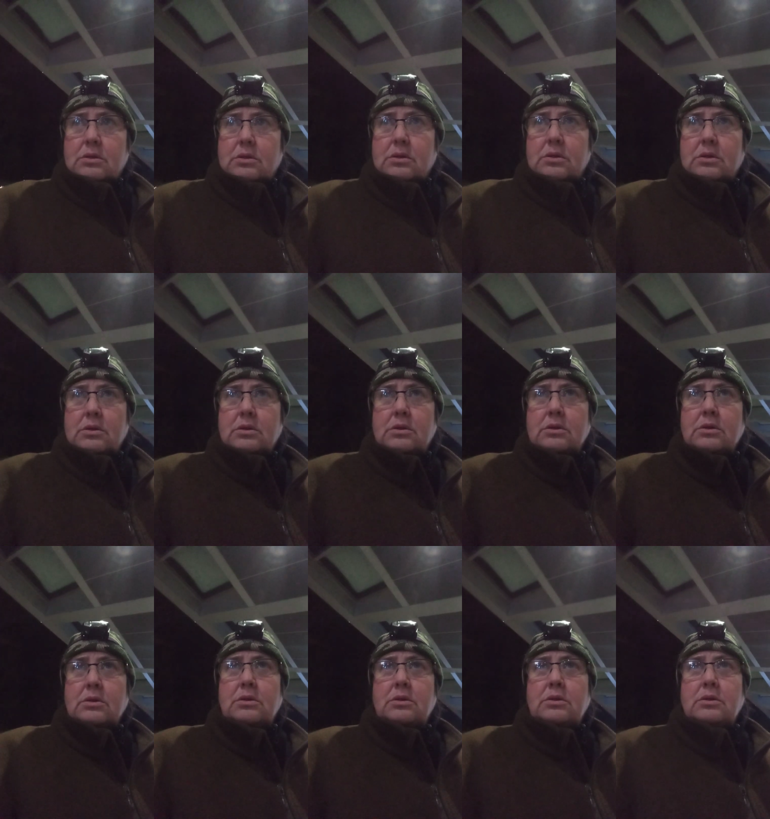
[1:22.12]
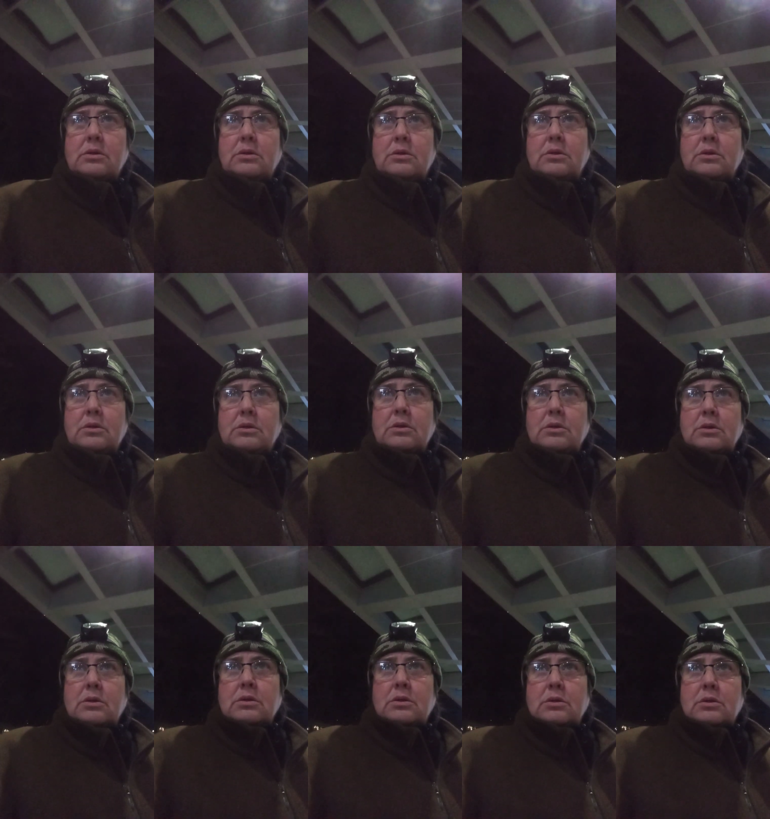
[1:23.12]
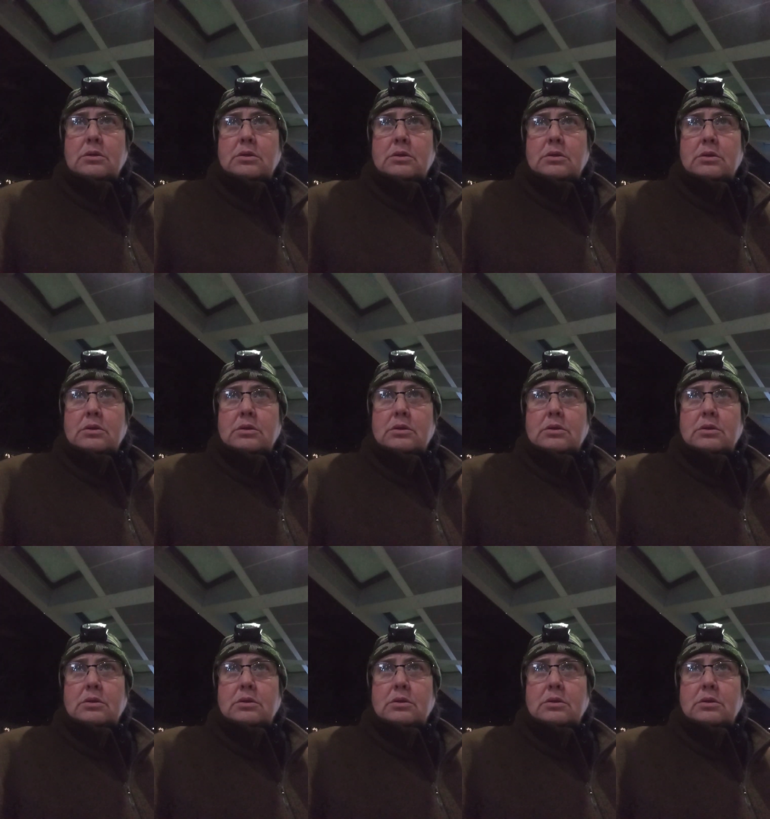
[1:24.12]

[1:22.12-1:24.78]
Nothing is said.